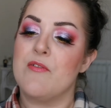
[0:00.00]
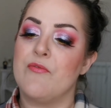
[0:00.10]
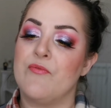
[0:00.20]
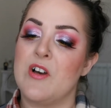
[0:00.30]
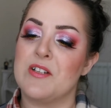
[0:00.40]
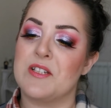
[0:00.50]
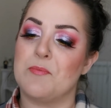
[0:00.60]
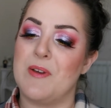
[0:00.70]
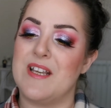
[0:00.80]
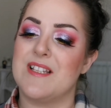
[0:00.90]

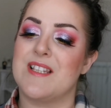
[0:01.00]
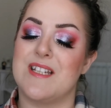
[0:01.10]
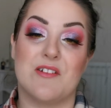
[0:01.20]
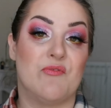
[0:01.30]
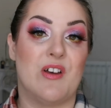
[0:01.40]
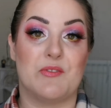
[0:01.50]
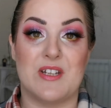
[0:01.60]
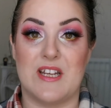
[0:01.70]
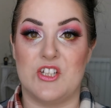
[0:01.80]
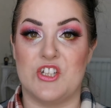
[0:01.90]
Fast Base Stick
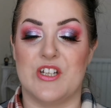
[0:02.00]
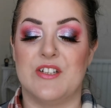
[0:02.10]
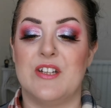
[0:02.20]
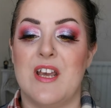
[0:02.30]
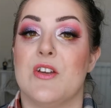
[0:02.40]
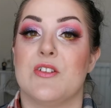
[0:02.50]
Foundation.